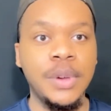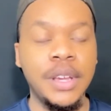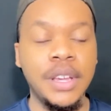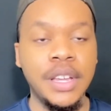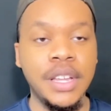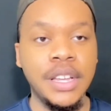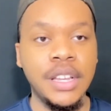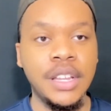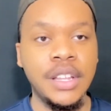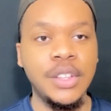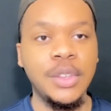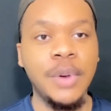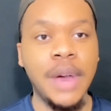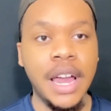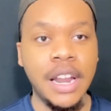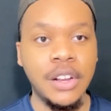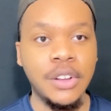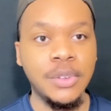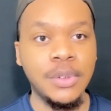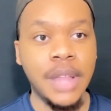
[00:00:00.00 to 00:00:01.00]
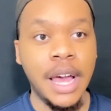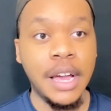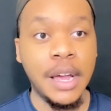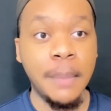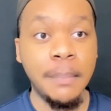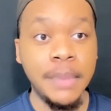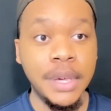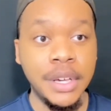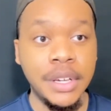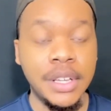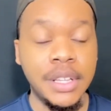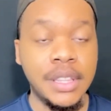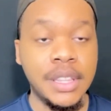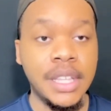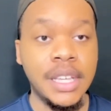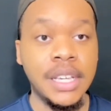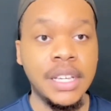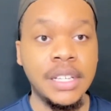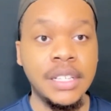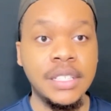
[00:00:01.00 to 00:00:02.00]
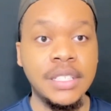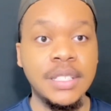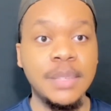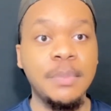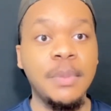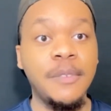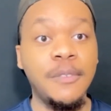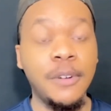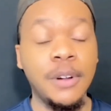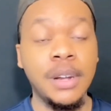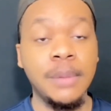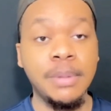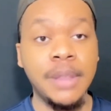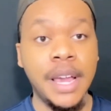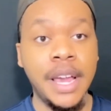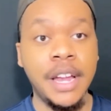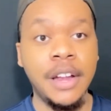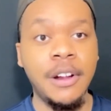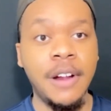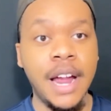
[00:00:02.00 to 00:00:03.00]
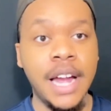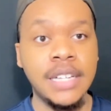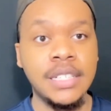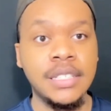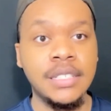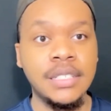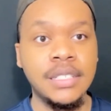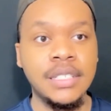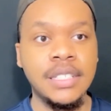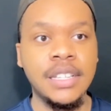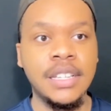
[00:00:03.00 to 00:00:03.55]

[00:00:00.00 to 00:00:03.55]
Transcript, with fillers: and you got to do like a million things before the plane crashes,